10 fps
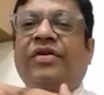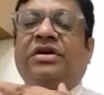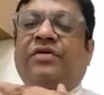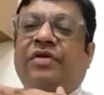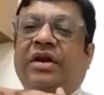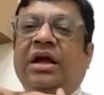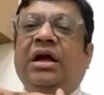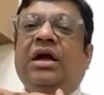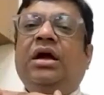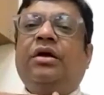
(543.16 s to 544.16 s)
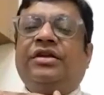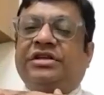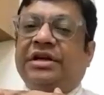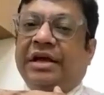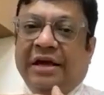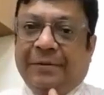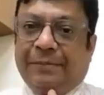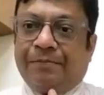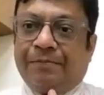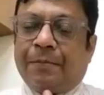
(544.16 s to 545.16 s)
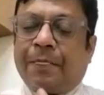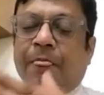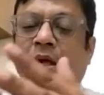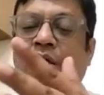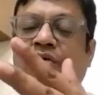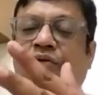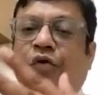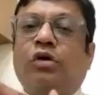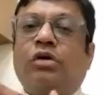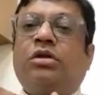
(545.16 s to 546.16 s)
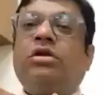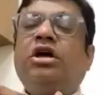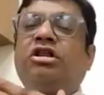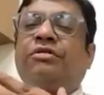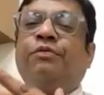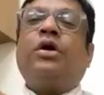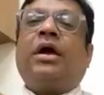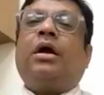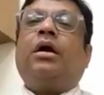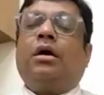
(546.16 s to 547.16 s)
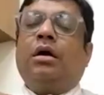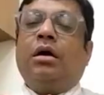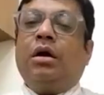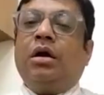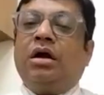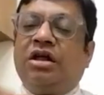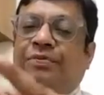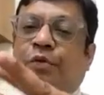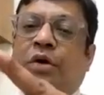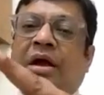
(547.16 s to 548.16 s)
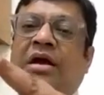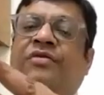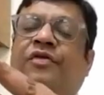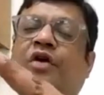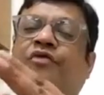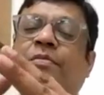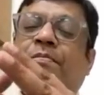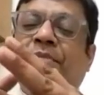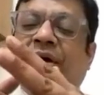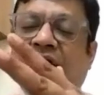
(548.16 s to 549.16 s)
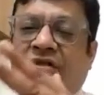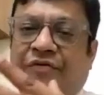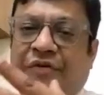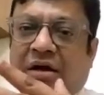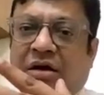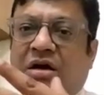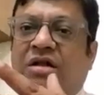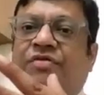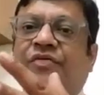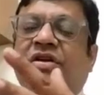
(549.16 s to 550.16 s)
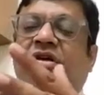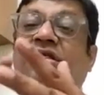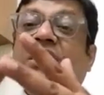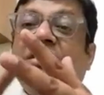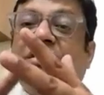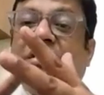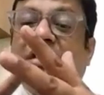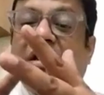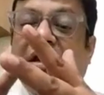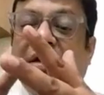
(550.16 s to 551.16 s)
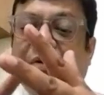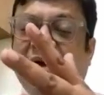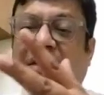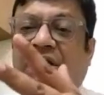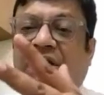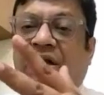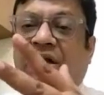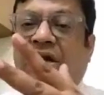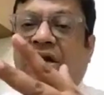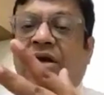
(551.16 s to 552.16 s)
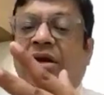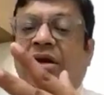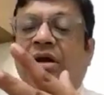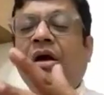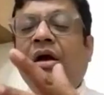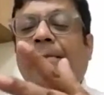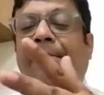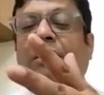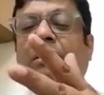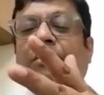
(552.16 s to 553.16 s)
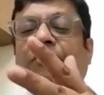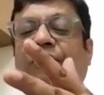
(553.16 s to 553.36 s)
which are very rich in ghee. Fourth, smoking. Smoking is one of the biggest factors which is easily prevented, but we don't